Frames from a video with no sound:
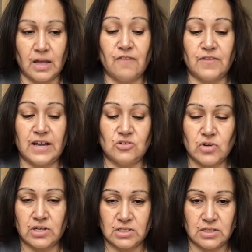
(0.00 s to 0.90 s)

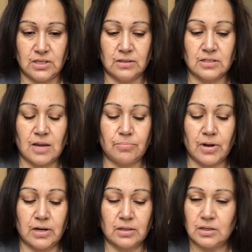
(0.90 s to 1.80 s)
hydroxy type
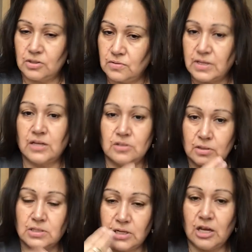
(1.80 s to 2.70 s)
product. I use that too
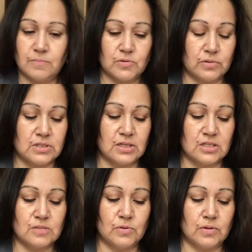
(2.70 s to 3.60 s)
because it helps with skin
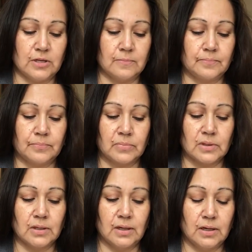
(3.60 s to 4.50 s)
smoothing.
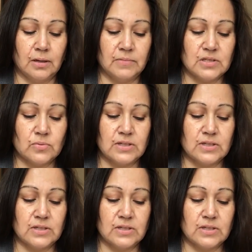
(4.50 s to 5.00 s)
This one